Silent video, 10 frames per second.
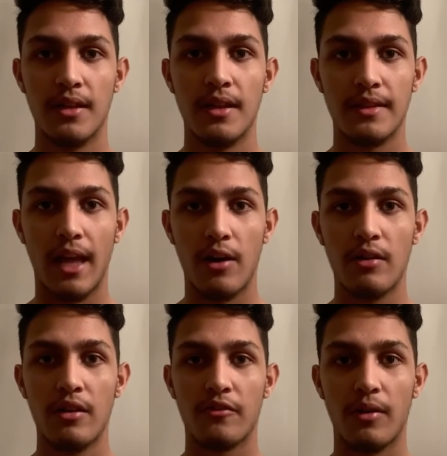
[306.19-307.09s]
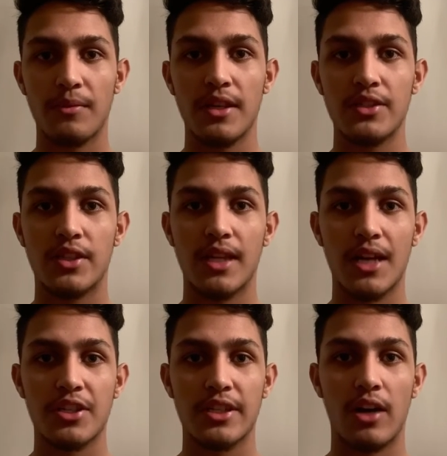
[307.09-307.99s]
Now, from this, you can
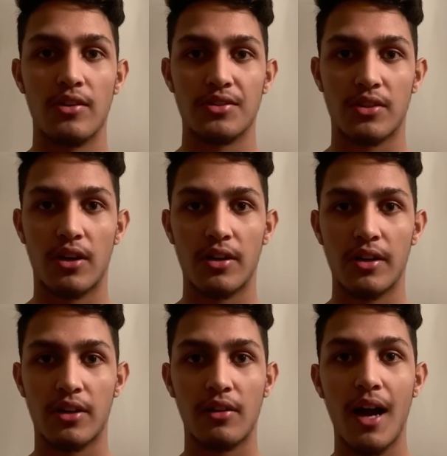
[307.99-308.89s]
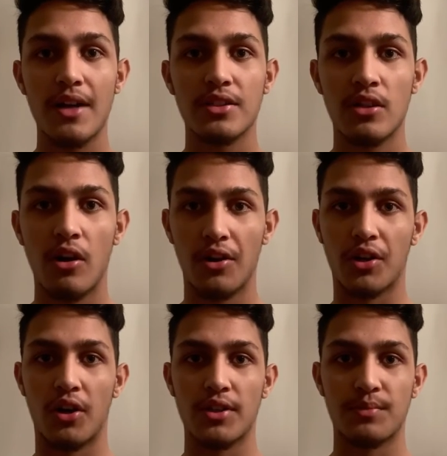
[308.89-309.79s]
actually tell, is the car going to crash? Are the
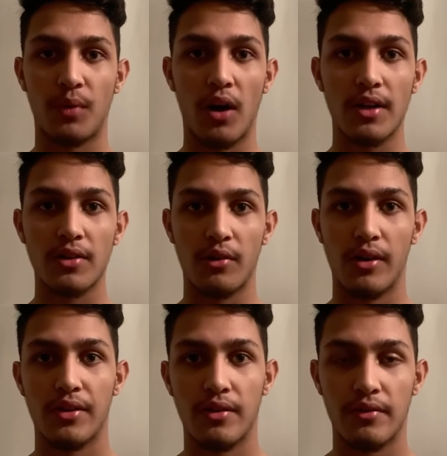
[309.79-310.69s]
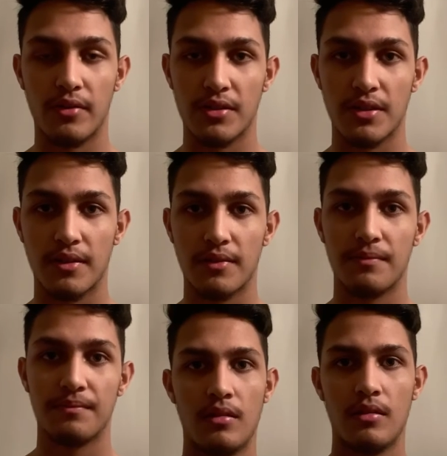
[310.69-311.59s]
cars parked or are they reversing?
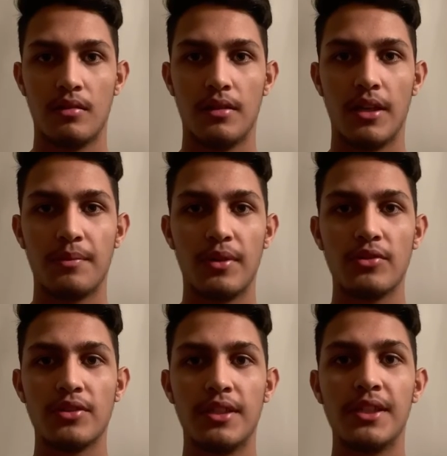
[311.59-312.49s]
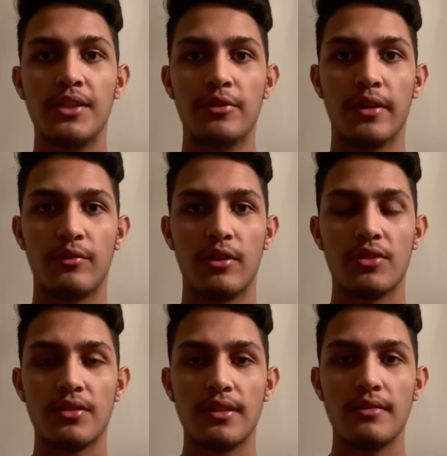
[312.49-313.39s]
Now, to build our DQN, we
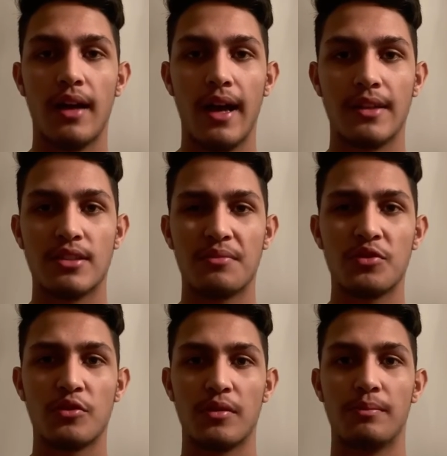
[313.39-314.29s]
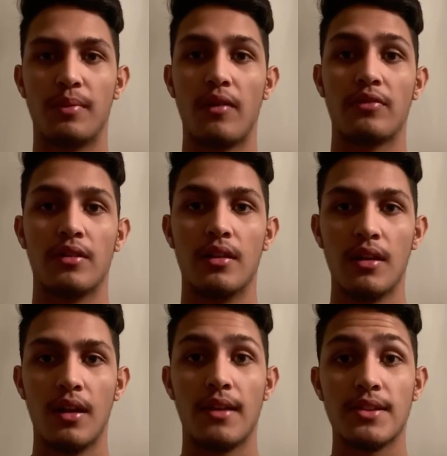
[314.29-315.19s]
also need to add some sort of buffer.
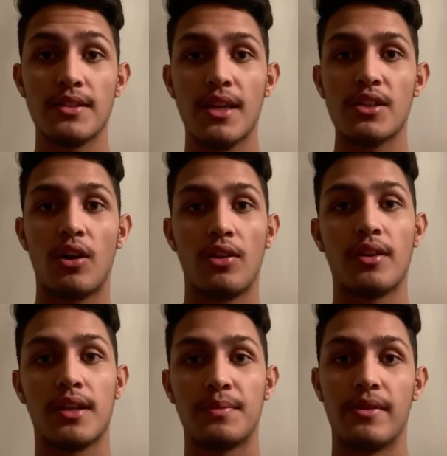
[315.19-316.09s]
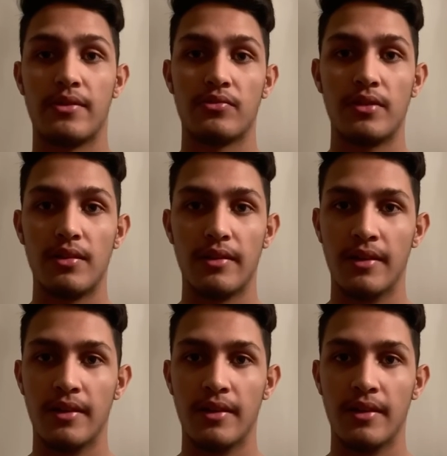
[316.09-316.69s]
And this is actually called the experience relay.